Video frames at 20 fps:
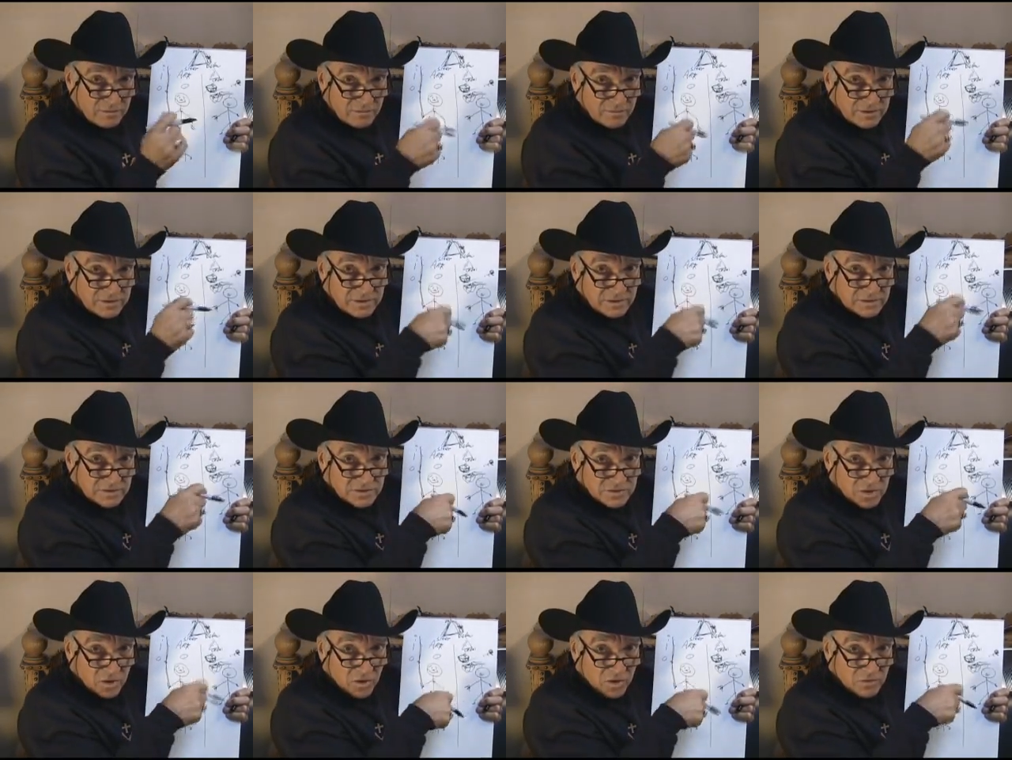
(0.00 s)
with the
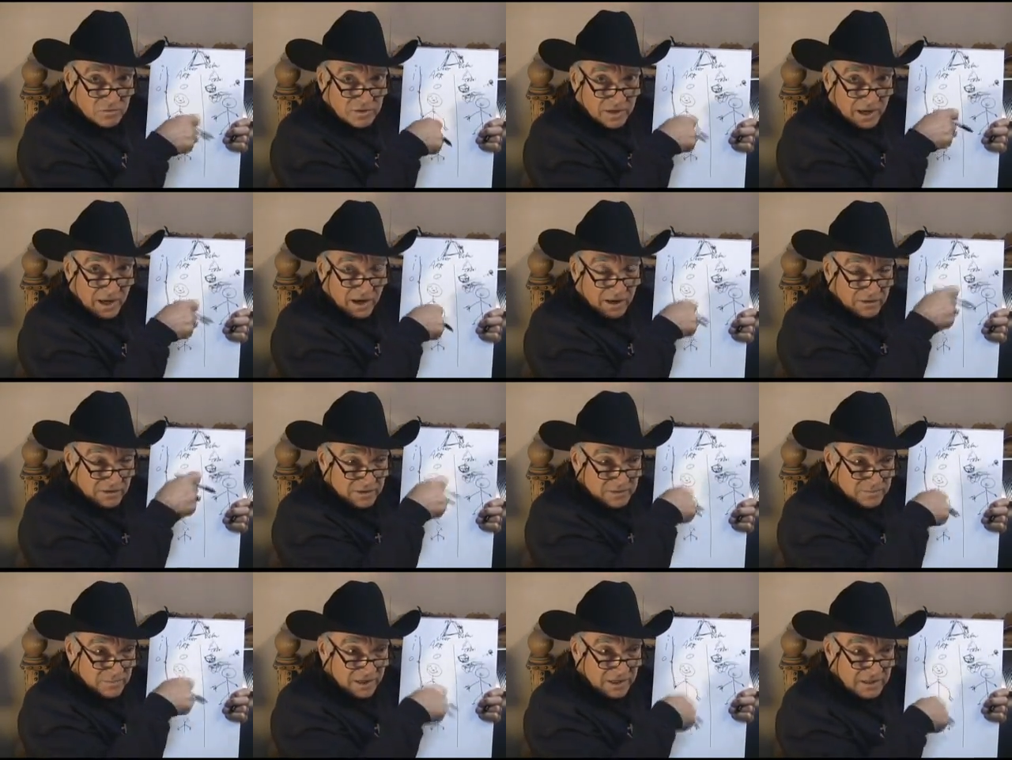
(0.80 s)
stone now.
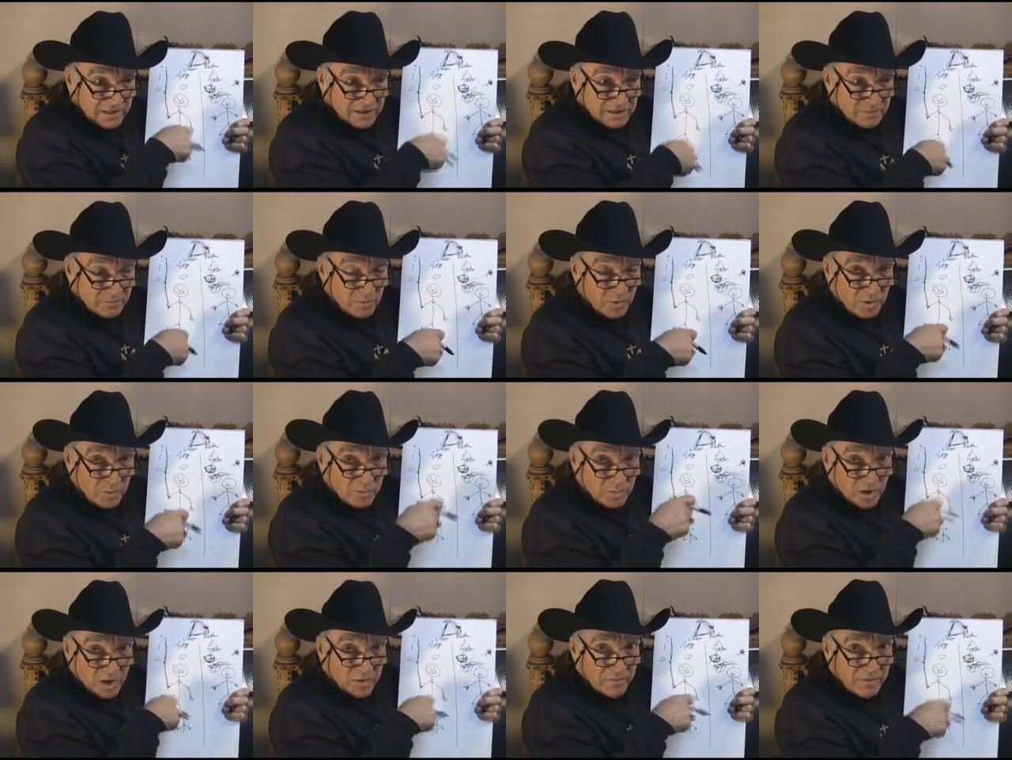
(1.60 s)
He's making it more
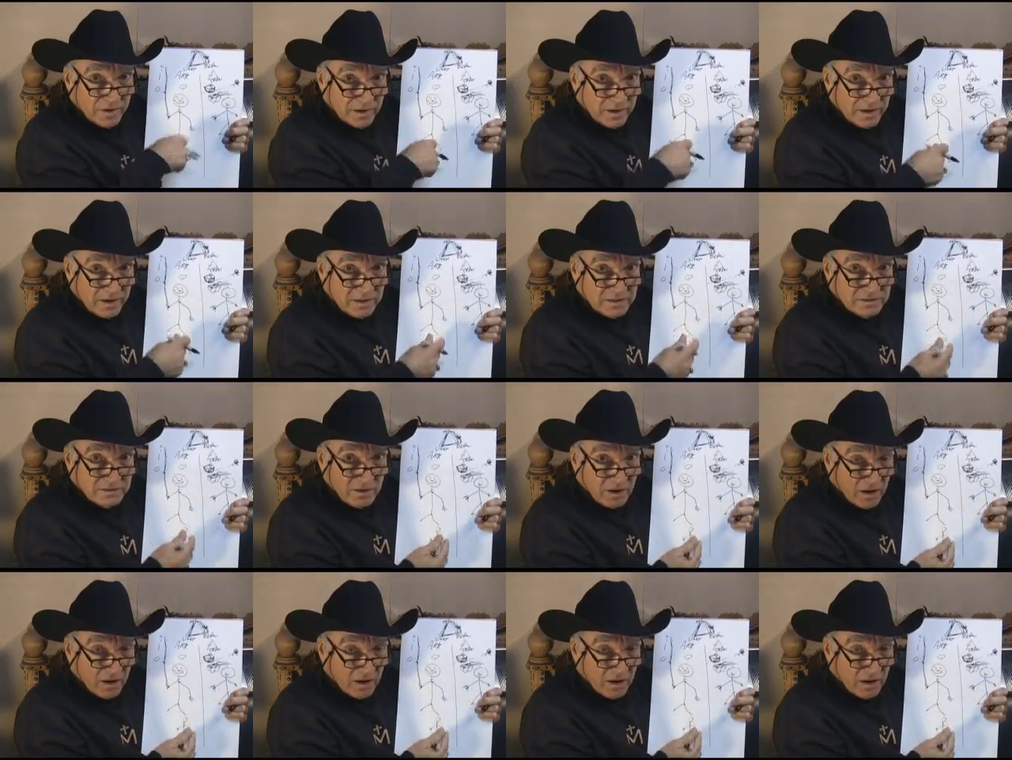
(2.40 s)
permanent. He's